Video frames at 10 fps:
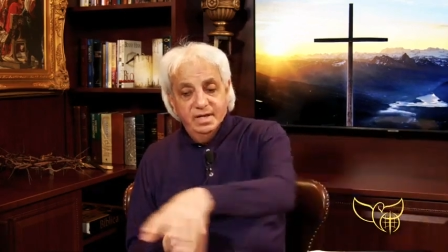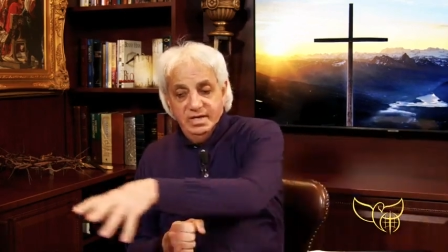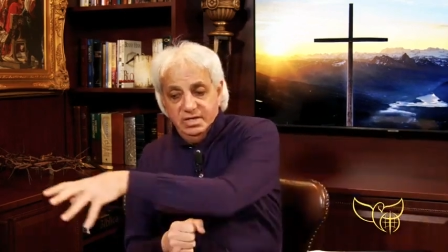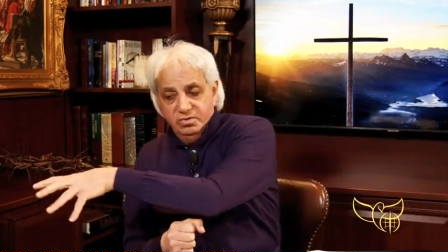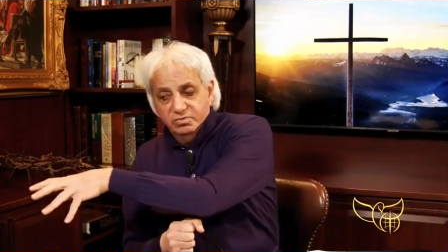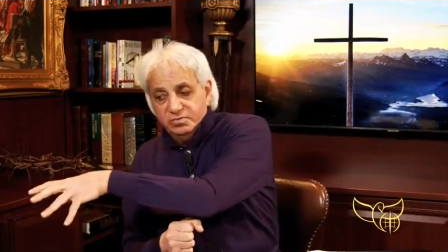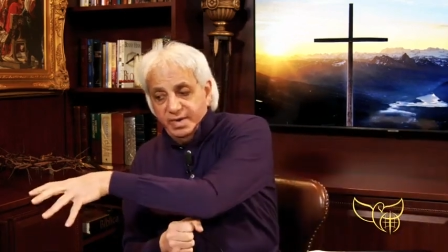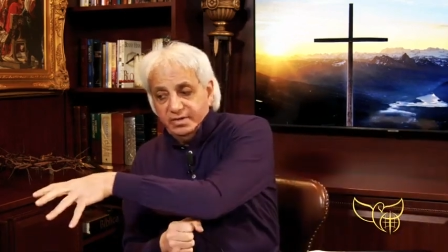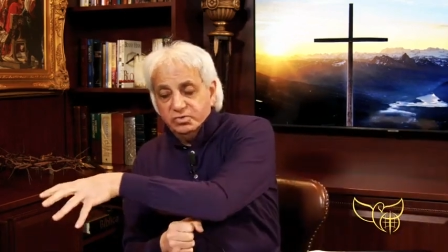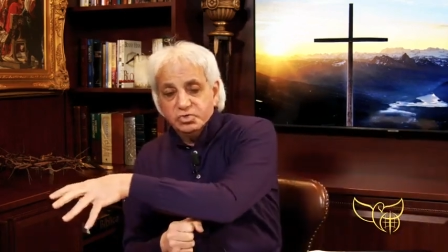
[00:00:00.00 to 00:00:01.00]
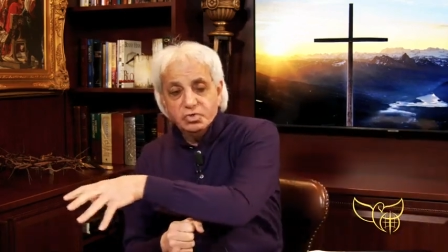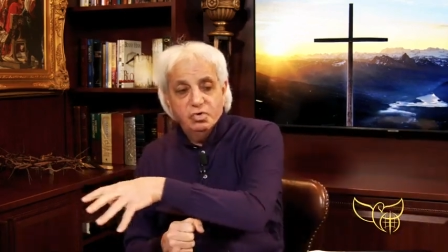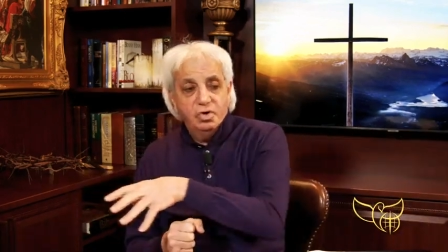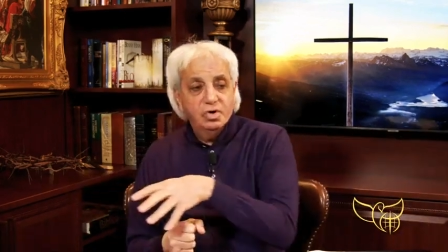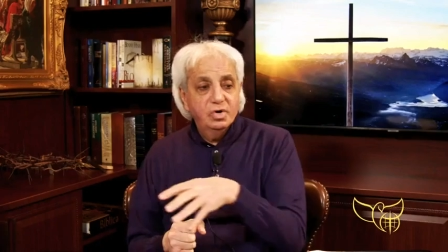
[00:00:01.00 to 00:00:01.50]
He goes back to
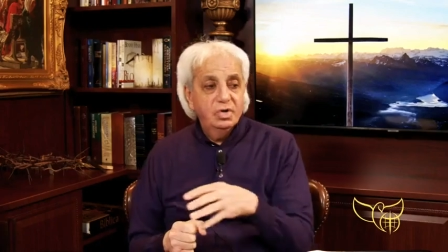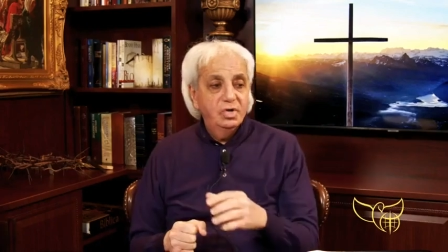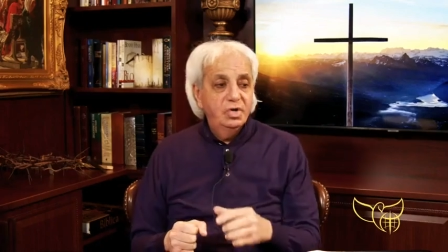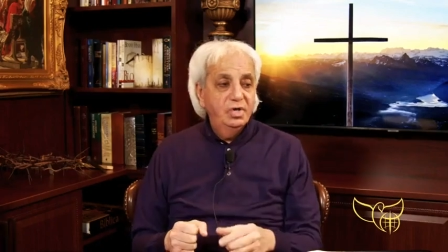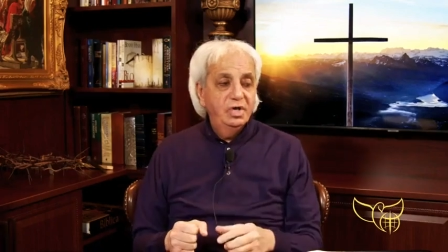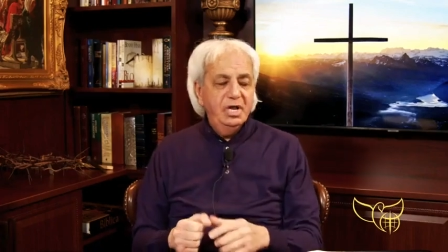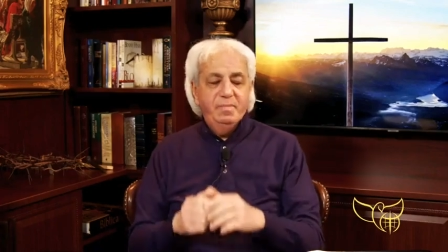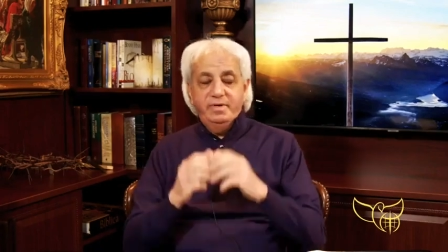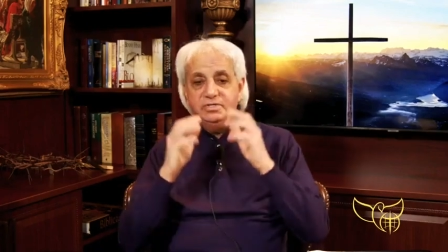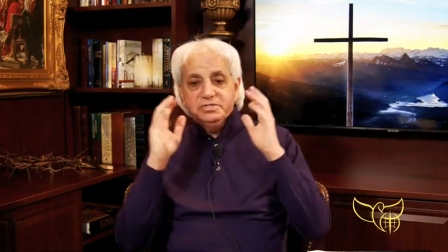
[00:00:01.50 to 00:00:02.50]
shore. Everybody's